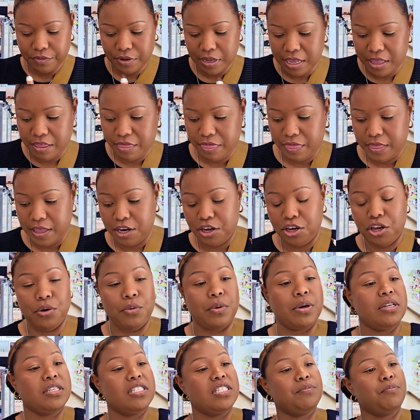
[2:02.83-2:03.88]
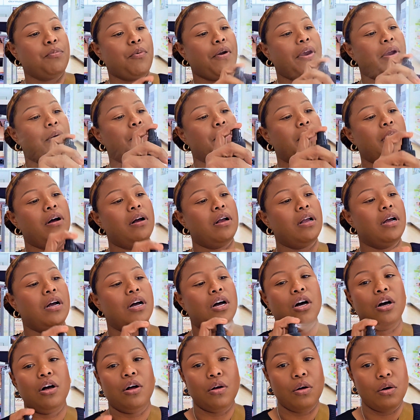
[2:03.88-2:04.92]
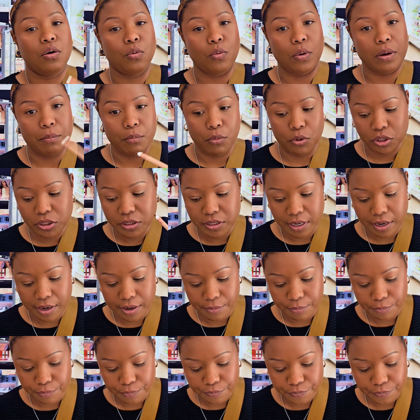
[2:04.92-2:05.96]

and then you want to spray it with alcohol one more time.